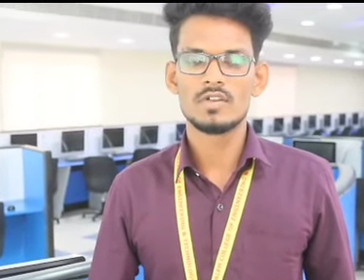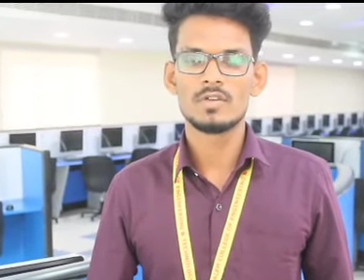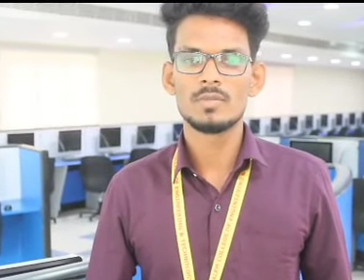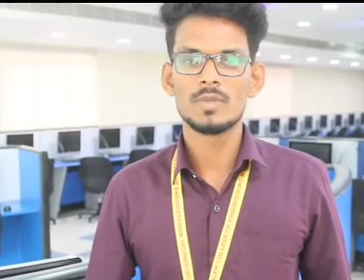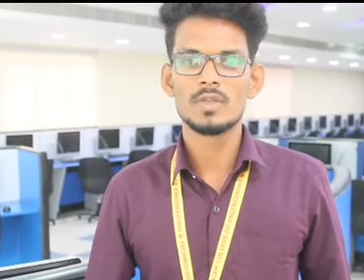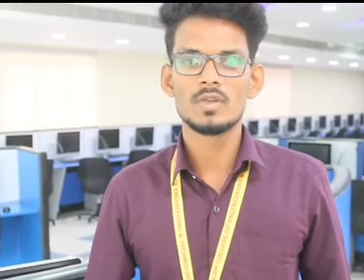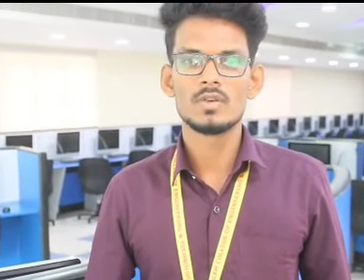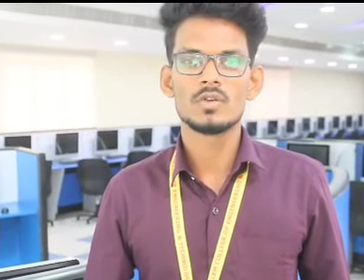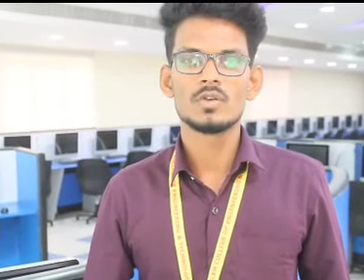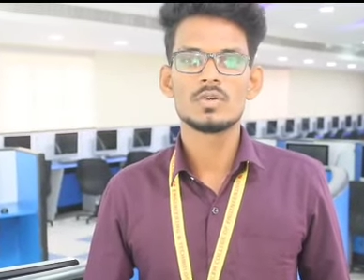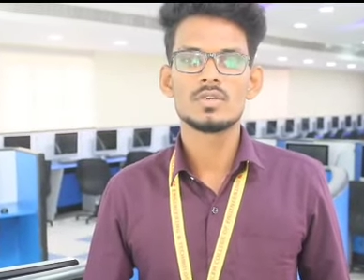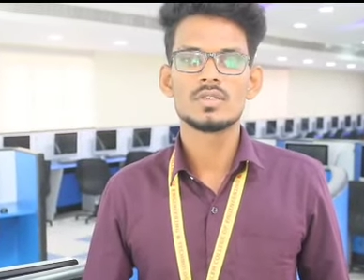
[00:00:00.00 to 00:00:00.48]
will
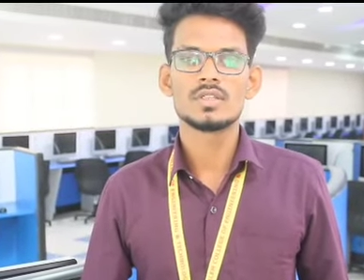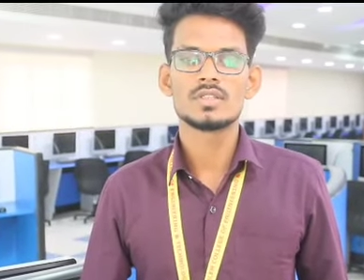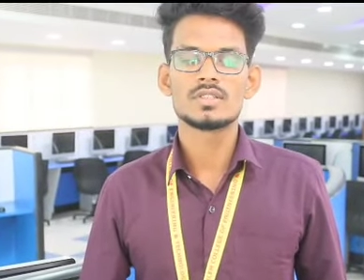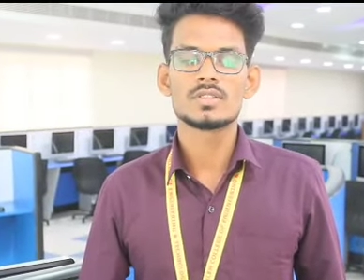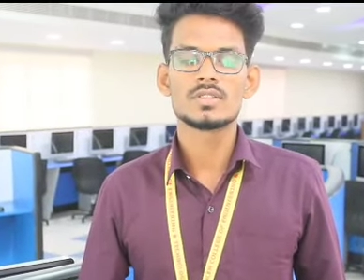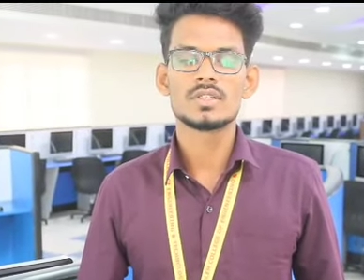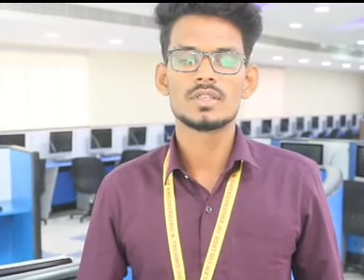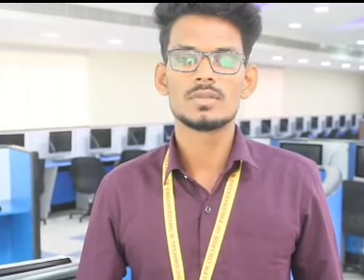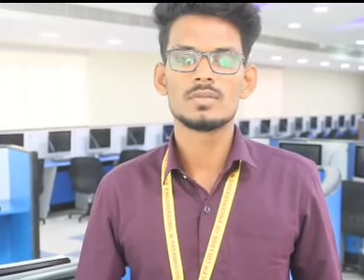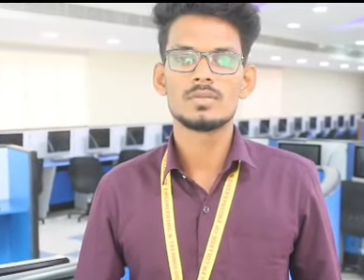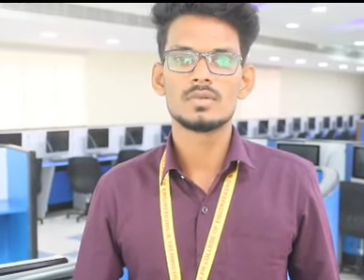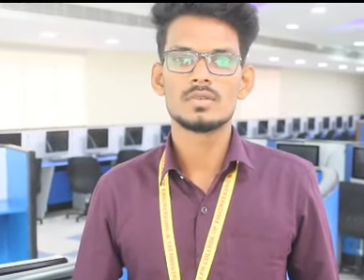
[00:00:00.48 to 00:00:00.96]
be no
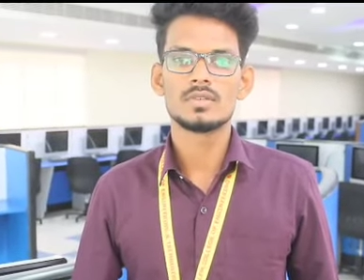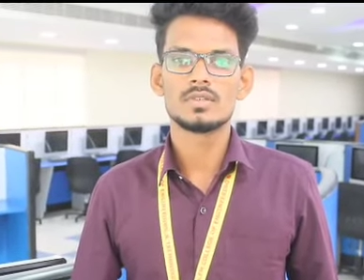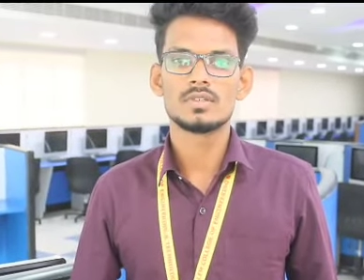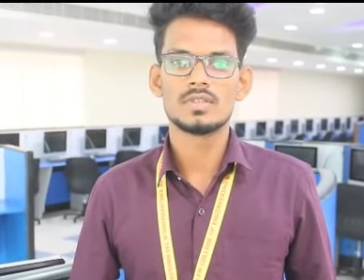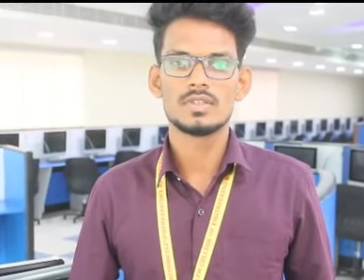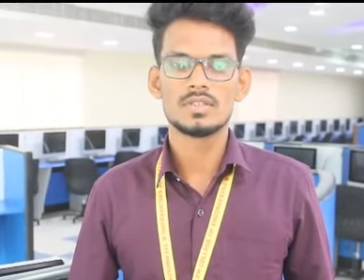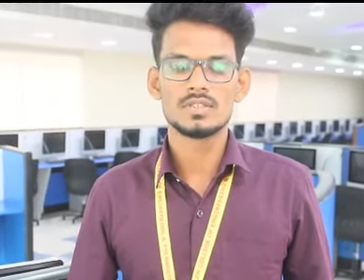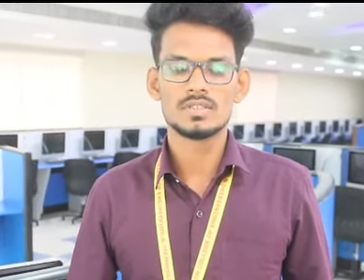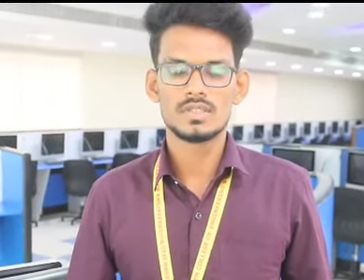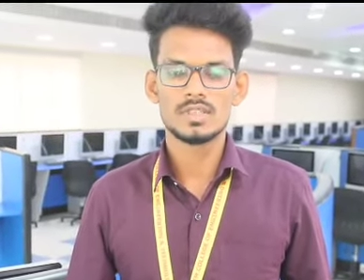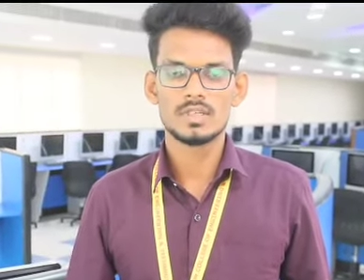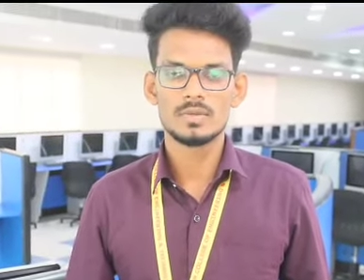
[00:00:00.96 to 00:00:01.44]

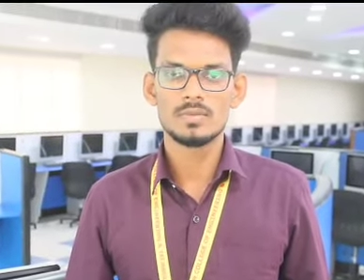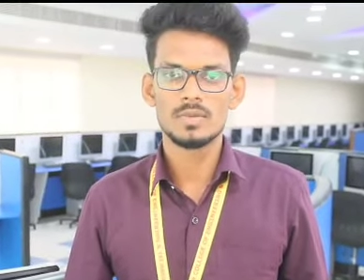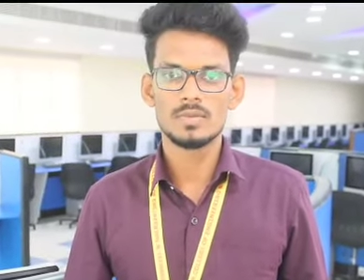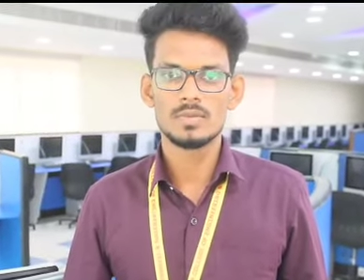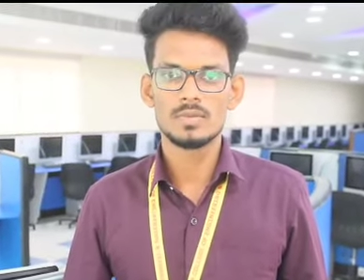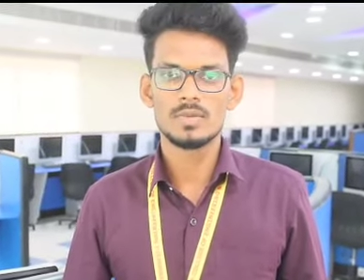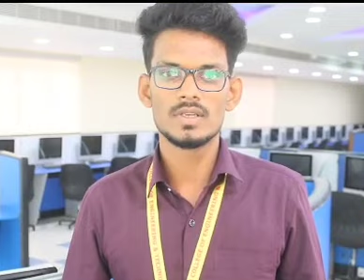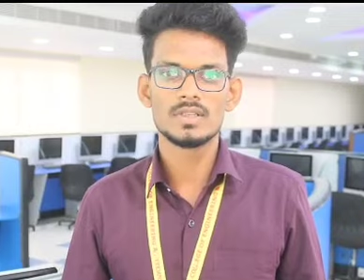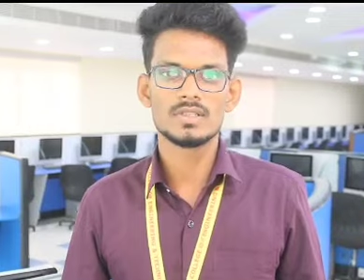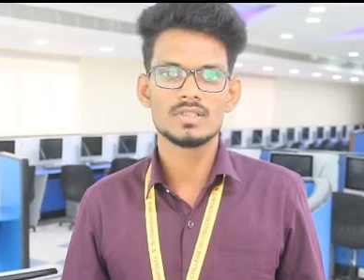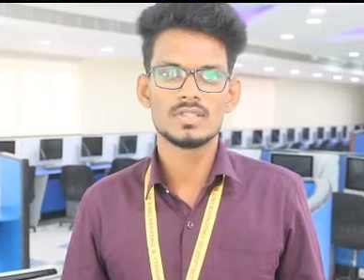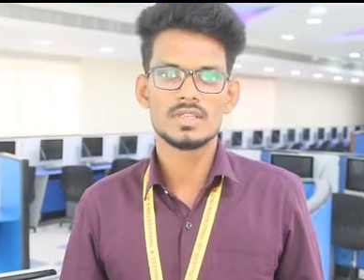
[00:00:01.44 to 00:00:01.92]

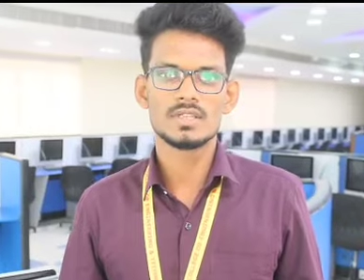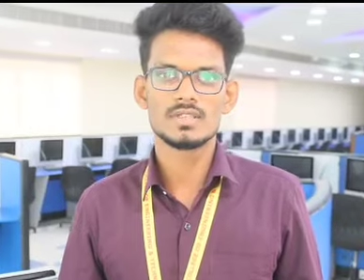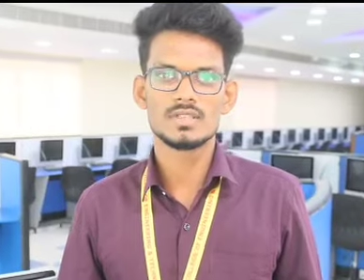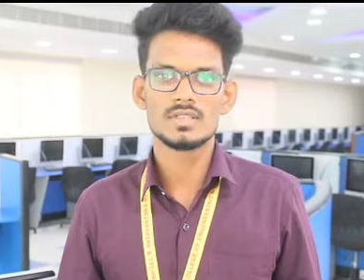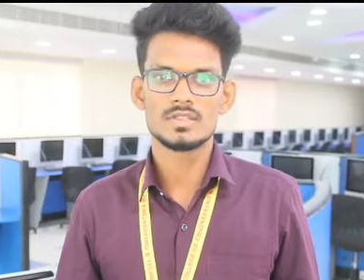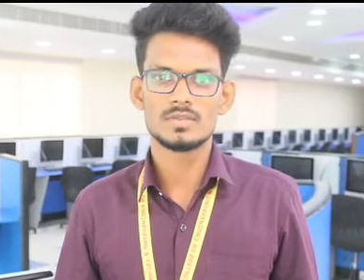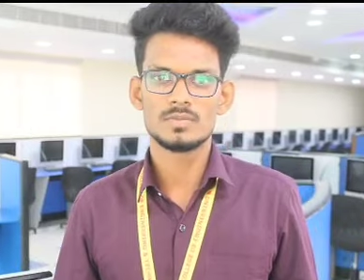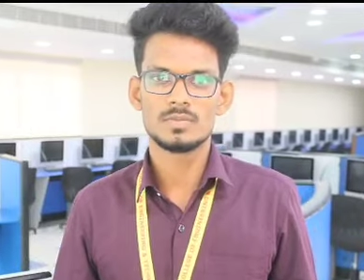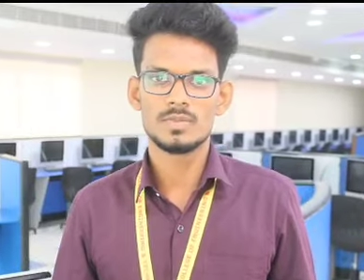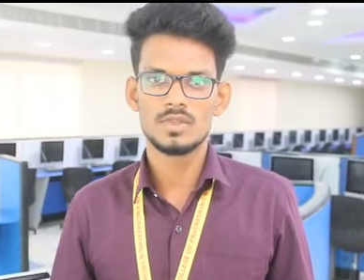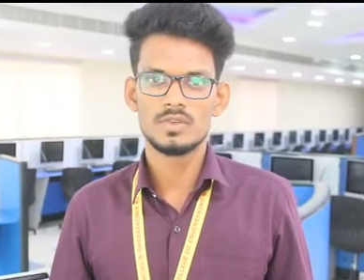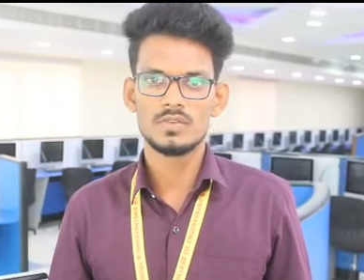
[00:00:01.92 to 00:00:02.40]
discriminable
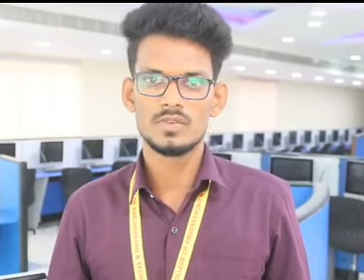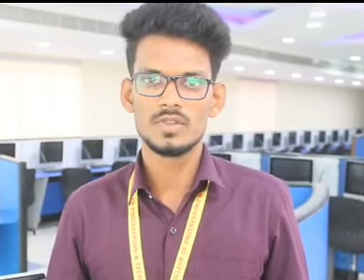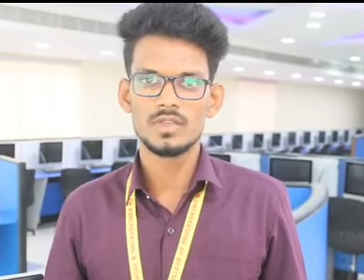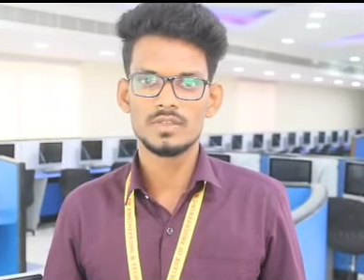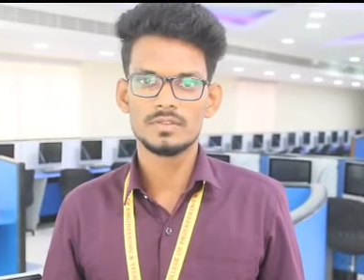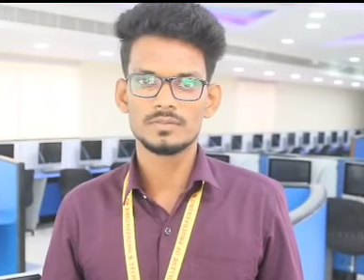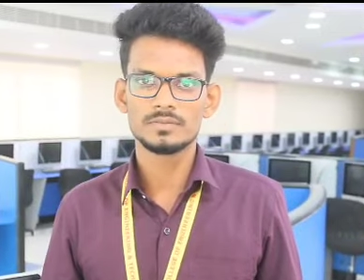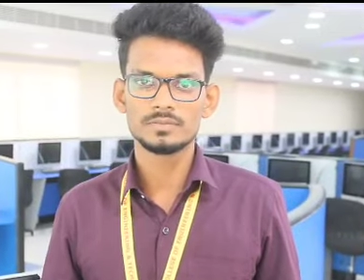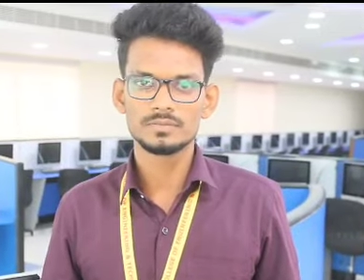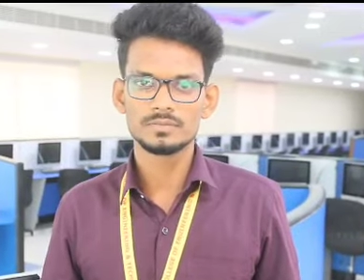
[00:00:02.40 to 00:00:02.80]
changes between